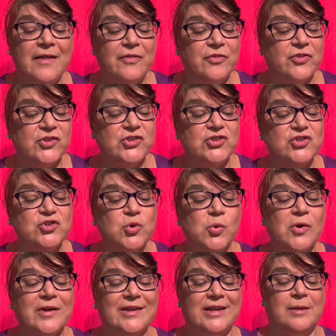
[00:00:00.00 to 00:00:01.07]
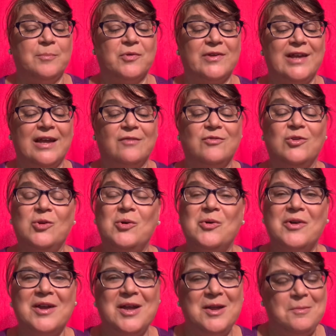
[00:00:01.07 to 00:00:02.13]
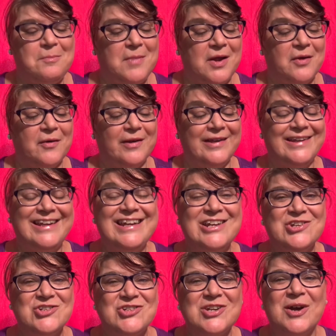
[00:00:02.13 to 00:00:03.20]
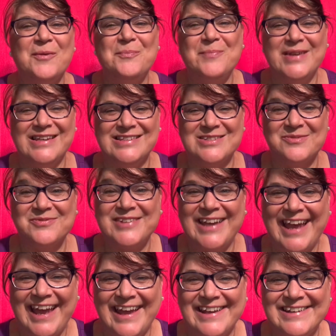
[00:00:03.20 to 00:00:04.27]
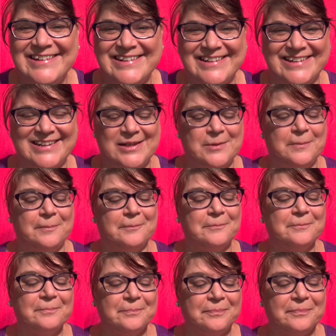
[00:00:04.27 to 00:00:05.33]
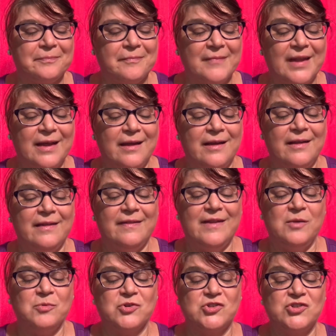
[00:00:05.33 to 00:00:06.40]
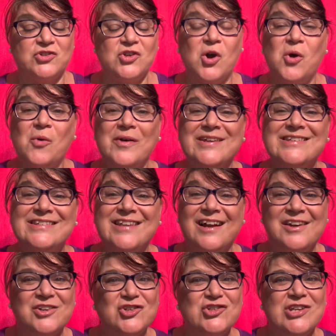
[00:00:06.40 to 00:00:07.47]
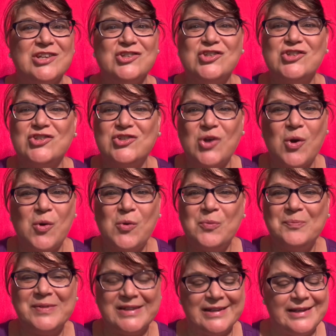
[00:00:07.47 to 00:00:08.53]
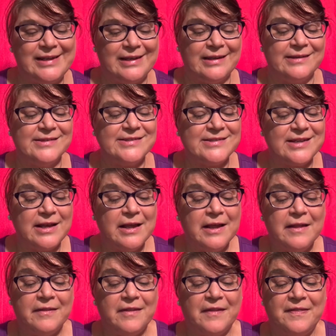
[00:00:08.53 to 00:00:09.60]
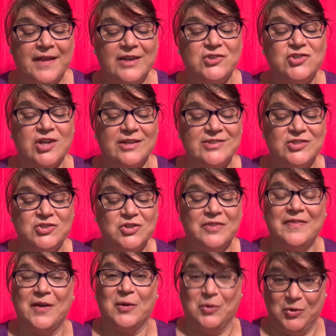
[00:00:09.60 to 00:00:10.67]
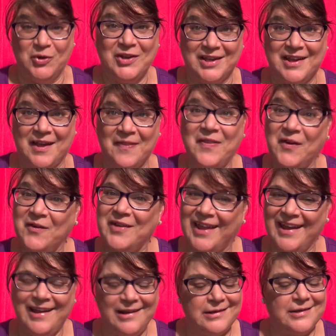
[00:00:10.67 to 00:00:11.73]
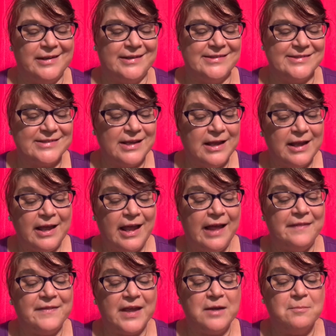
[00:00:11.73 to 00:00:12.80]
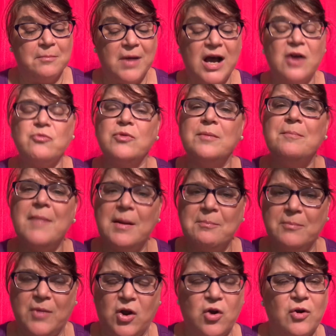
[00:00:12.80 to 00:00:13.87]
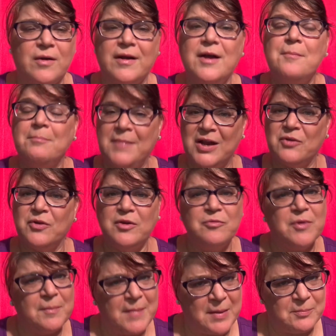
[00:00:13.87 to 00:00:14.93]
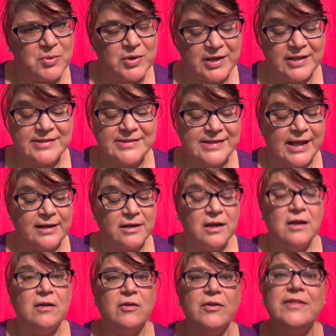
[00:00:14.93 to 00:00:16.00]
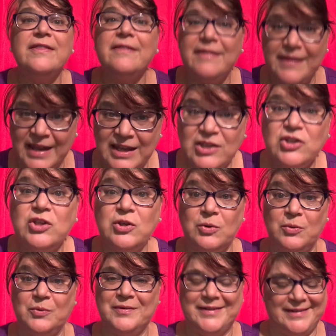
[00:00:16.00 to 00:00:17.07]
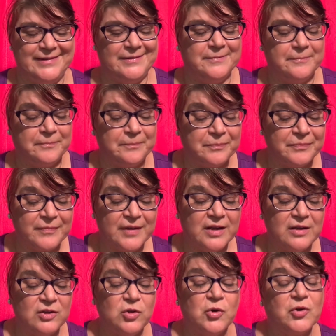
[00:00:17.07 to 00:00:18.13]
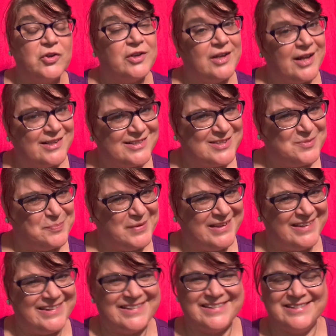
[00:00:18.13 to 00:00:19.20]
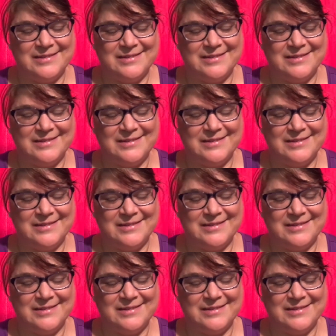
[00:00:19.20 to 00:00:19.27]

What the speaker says: the storekeeper gave Laura and Mary each a piece of candy. They were so astonished and so pleased that they just stood there looking at their candies. And then Mary remembered and said, "Thank you." Laura could not speak.